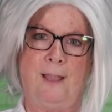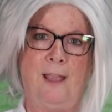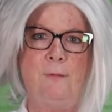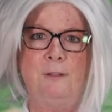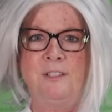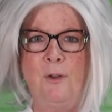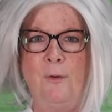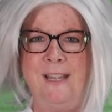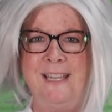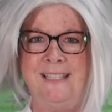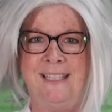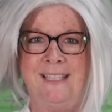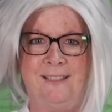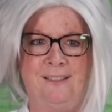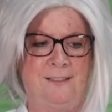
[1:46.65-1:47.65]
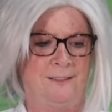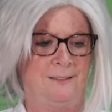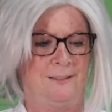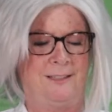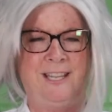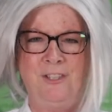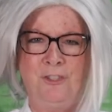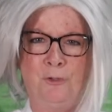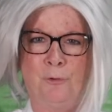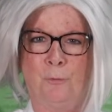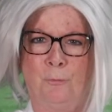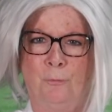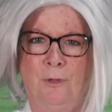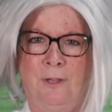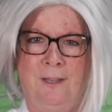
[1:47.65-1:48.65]
It was so easy. Tissue.
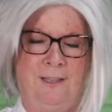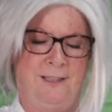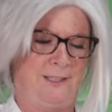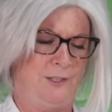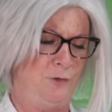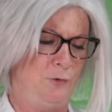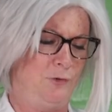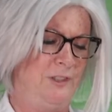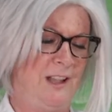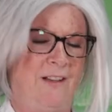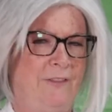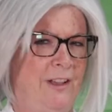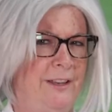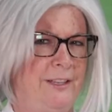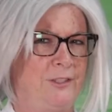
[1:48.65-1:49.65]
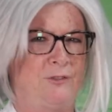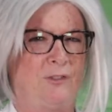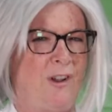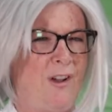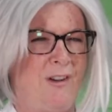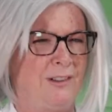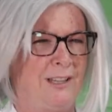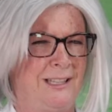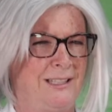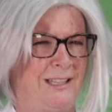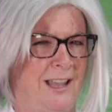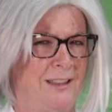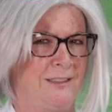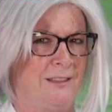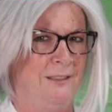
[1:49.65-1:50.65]
Tissue's not very strong, is
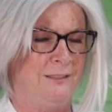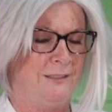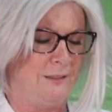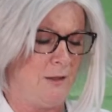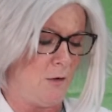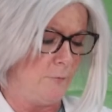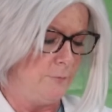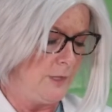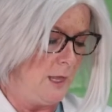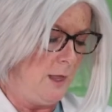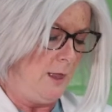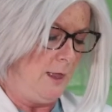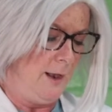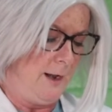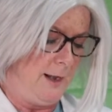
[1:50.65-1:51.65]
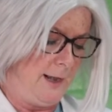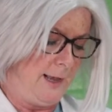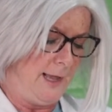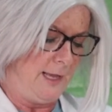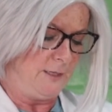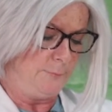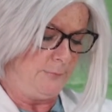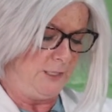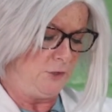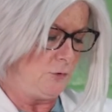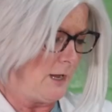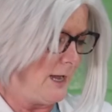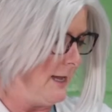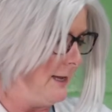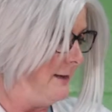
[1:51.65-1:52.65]
it? No. Let me
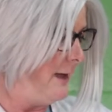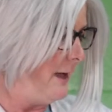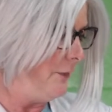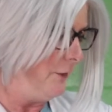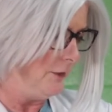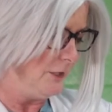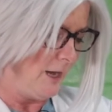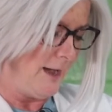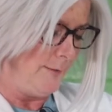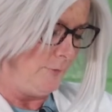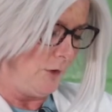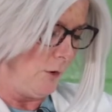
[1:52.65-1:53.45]
try another time